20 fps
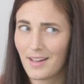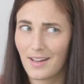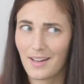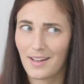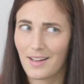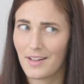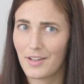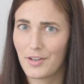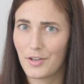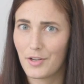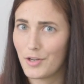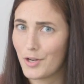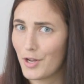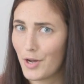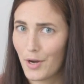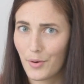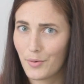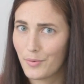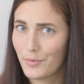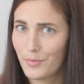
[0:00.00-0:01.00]
Uh,
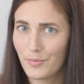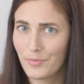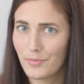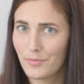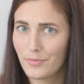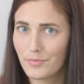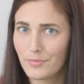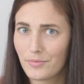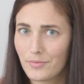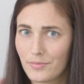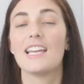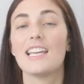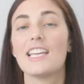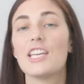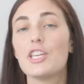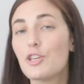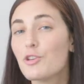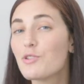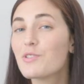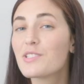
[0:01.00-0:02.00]
no.
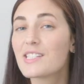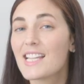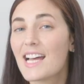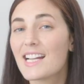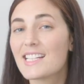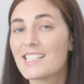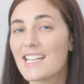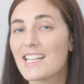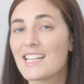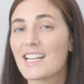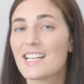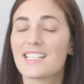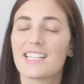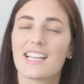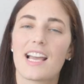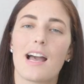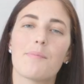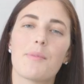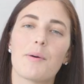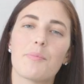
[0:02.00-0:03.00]
He used that data
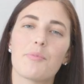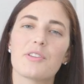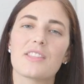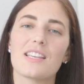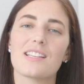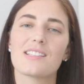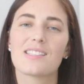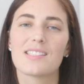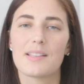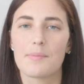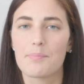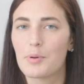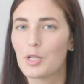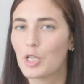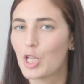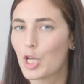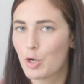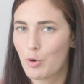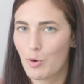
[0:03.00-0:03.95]
to come up with a simple